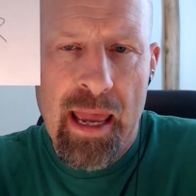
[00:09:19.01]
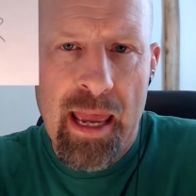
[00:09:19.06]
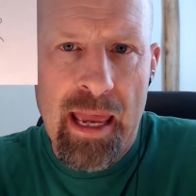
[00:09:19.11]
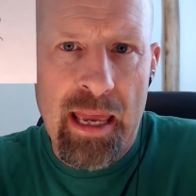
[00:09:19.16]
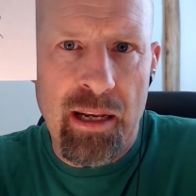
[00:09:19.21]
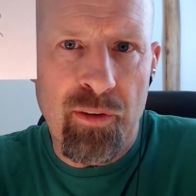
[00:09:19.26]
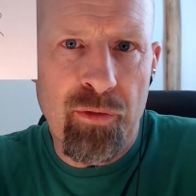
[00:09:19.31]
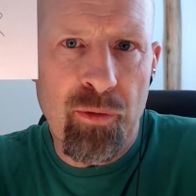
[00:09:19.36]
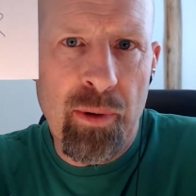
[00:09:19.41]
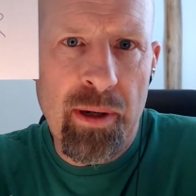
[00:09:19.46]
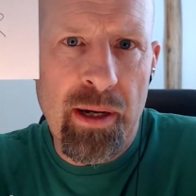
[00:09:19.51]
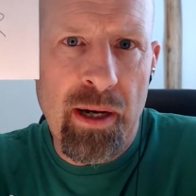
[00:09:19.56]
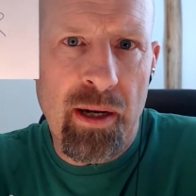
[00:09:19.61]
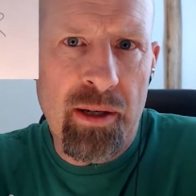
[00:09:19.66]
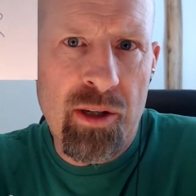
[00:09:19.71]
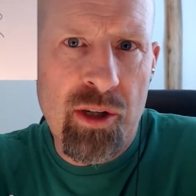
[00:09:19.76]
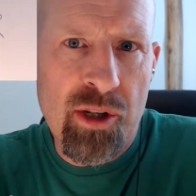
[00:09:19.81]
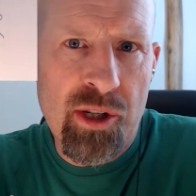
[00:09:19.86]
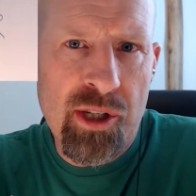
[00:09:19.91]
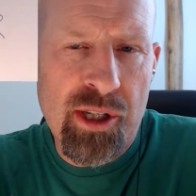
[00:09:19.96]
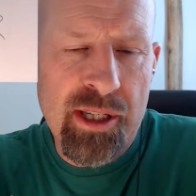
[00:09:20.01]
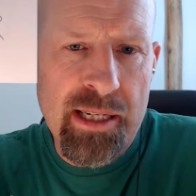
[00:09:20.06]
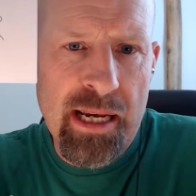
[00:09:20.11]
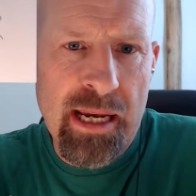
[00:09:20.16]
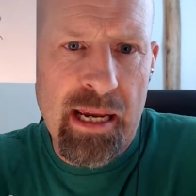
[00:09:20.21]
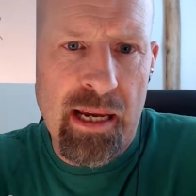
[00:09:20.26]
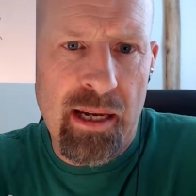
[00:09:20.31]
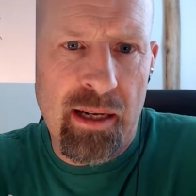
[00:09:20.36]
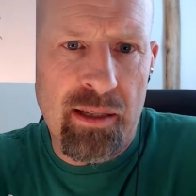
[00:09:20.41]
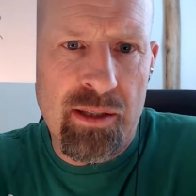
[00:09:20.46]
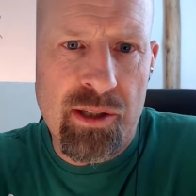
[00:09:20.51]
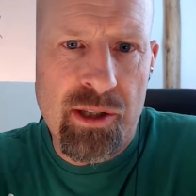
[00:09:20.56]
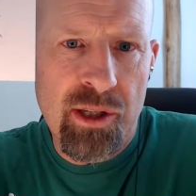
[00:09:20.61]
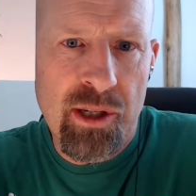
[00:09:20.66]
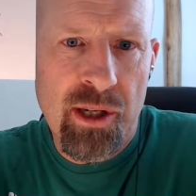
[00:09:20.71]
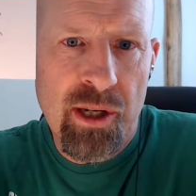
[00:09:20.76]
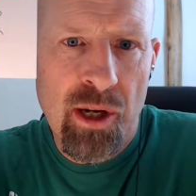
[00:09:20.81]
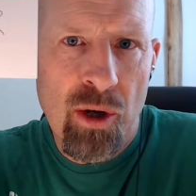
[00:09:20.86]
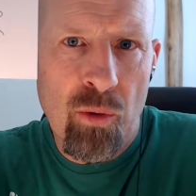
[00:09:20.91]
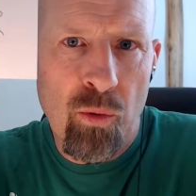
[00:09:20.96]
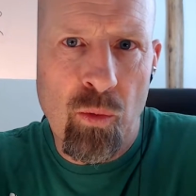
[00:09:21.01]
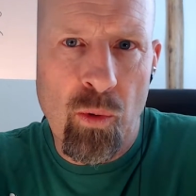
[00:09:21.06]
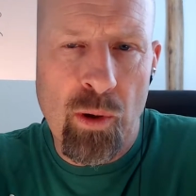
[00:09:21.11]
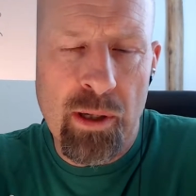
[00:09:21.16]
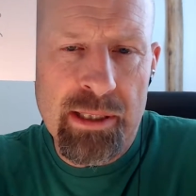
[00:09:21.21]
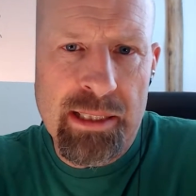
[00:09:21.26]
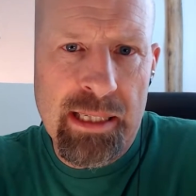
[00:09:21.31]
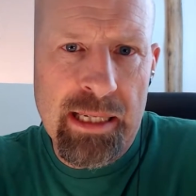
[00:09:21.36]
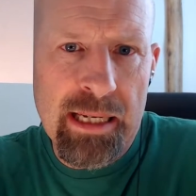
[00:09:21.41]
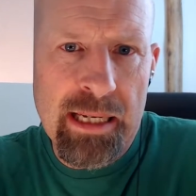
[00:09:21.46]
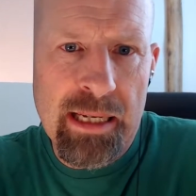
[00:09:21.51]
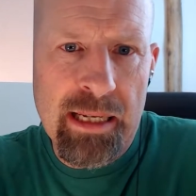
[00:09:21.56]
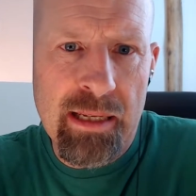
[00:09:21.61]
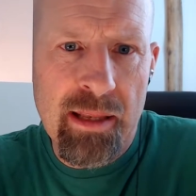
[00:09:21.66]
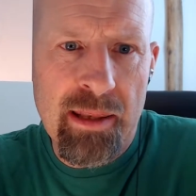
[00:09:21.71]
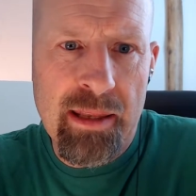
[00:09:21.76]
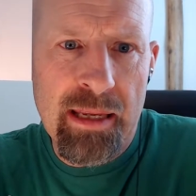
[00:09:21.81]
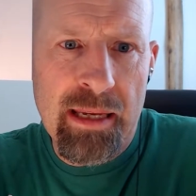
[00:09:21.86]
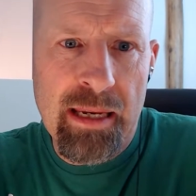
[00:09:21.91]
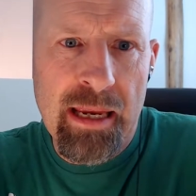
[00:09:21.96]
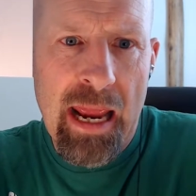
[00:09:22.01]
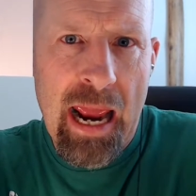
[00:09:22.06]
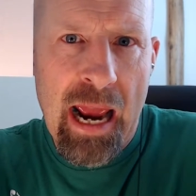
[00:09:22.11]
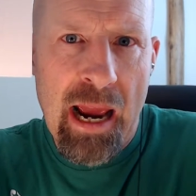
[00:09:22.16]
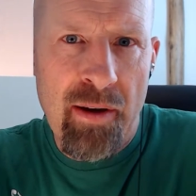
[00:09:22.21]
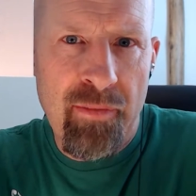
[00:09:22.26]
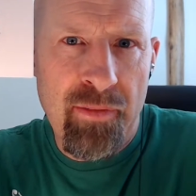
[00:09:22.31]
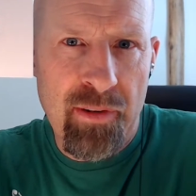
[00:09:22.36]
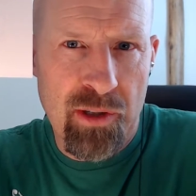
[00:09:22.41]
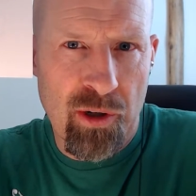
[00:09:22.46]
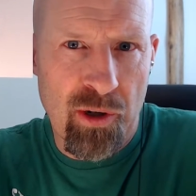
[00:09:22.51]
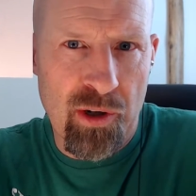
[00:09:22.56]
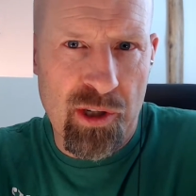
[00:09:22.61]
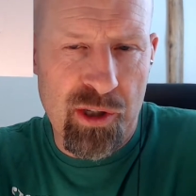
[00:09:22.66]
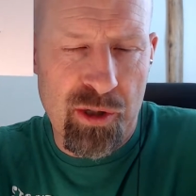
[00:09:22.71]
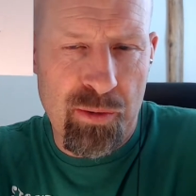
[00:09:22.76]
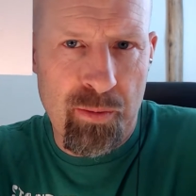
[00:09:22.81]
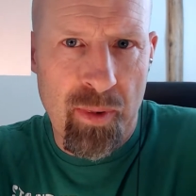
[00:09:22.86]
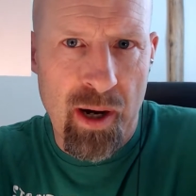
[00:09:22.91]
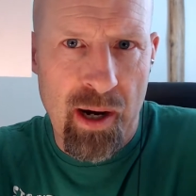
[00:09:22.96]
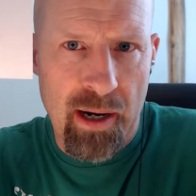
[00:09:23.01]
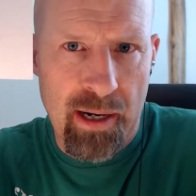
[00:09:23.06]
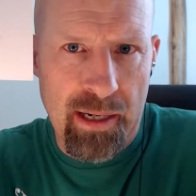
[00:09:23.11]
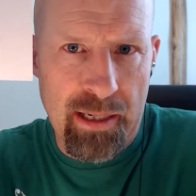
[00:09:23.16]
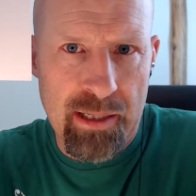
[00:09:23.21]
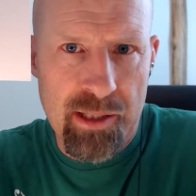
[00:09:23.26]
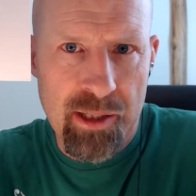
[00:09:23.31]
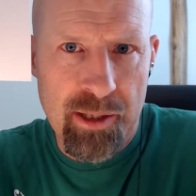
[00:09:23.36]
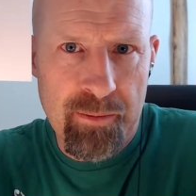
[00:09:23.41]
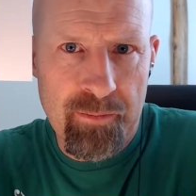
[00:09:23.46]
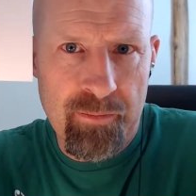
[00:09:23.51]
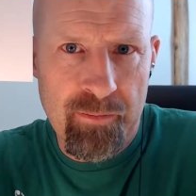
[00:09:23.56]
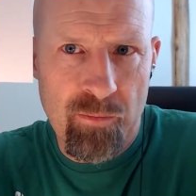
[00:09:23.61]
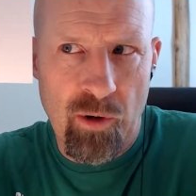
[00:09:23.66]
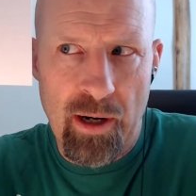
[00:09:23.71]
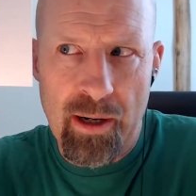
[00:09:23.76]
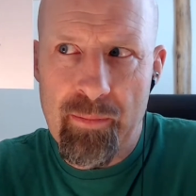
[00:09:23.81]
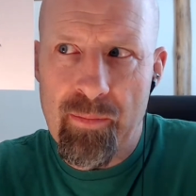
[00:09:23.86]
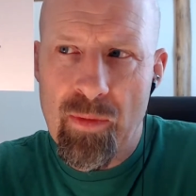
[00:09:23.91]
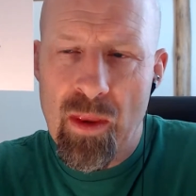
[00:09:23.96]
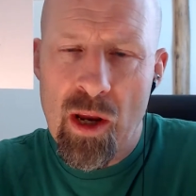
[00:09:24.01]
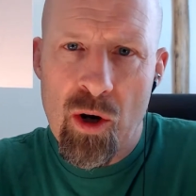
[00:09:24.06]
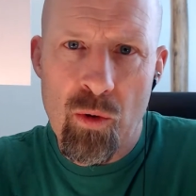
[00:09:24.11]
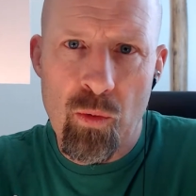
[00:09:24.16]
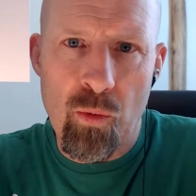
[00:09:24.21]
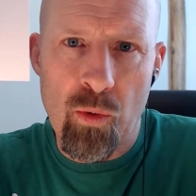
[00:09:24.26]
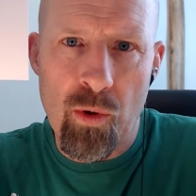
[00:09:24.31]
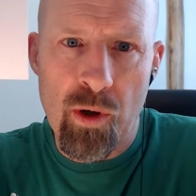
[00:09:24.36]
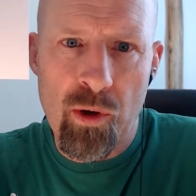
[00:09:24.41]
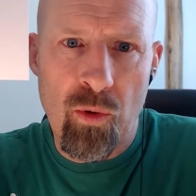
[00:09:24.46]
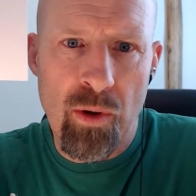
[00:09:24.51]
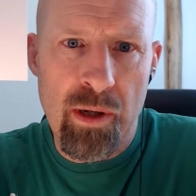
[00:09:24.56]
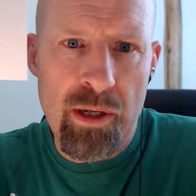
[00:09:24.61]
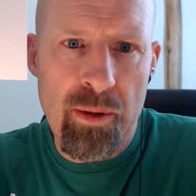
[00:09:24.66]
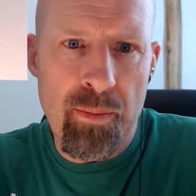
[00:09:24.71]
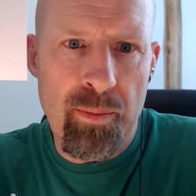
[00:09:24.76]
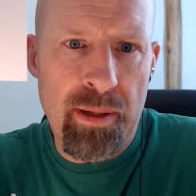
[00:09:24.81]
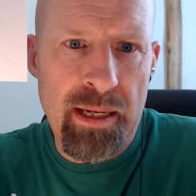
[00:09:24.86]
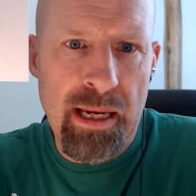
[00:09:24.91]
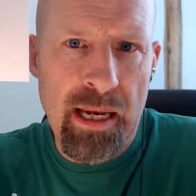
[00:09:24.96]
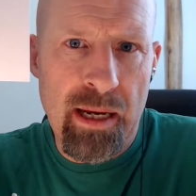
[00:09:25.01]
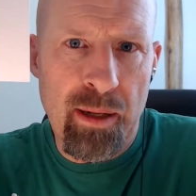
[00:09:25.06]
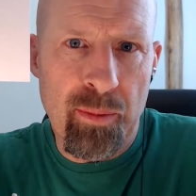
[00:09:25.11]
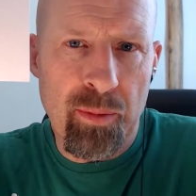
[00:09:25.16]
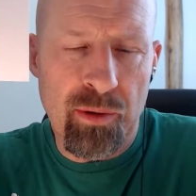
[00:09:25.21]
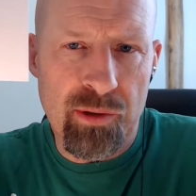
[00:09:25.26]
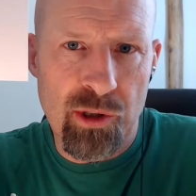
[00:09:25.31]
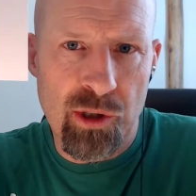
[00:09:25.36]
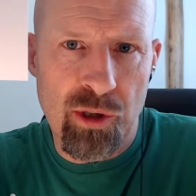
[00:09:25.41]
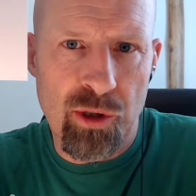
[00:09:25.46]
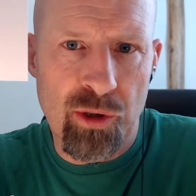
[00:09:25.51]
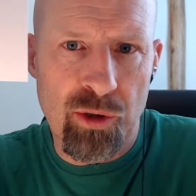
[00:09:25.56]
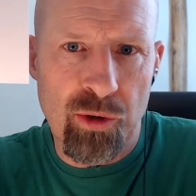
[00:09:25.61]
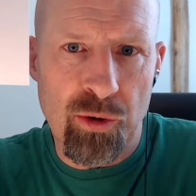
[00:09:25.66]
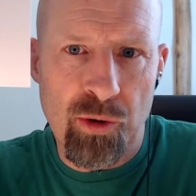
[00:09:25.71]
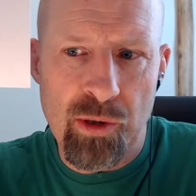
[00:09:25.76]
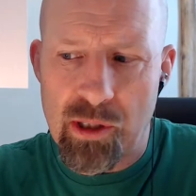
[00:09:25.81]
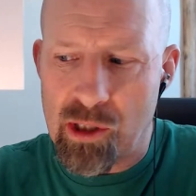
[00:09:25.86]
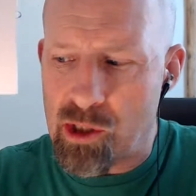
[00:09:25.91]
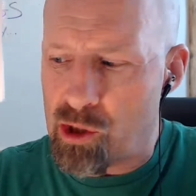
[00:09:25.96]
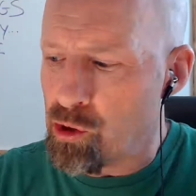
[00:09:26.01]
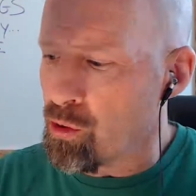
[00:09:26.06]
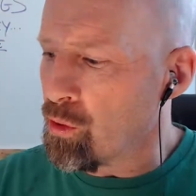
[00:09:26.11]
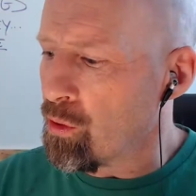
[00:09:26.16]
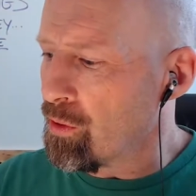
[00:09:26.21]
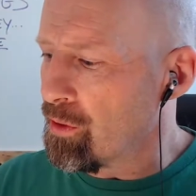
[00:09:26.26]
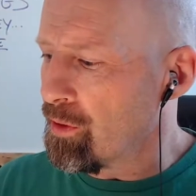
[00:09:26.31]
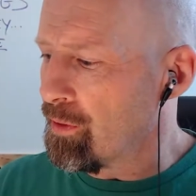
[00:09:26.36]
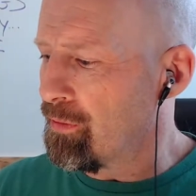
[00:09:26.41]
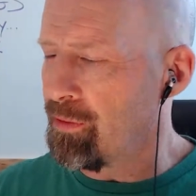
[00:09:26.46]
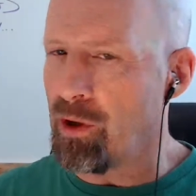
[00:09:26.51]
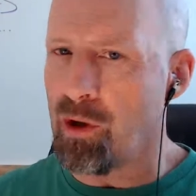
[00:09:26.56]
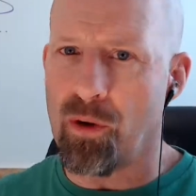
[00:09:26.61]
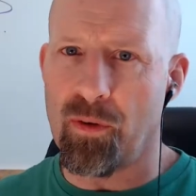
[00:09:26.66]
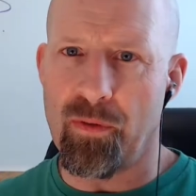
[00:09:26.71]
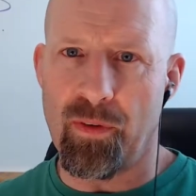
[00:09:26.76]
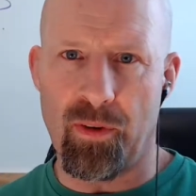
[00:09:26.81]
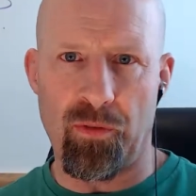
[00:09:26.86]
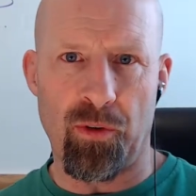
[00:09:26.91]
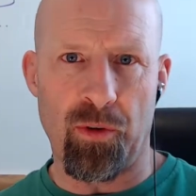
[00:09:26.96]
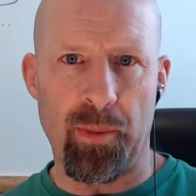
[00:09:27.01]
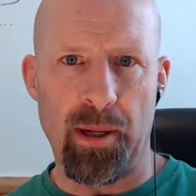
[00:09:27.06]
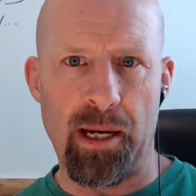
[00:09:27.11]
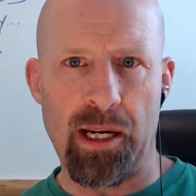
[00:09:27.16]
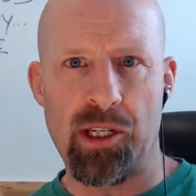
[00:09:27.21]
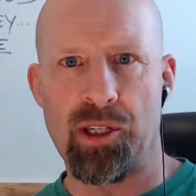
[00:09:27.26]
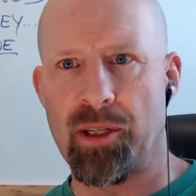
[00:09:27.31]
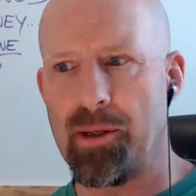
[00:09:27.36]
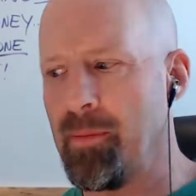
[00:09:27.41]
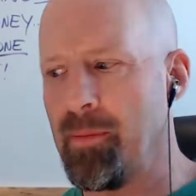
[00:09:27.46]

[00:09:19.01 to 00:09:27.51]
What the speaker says: And if we understand what's in the avatar's mind, right, we're going to be able to control the flow of information.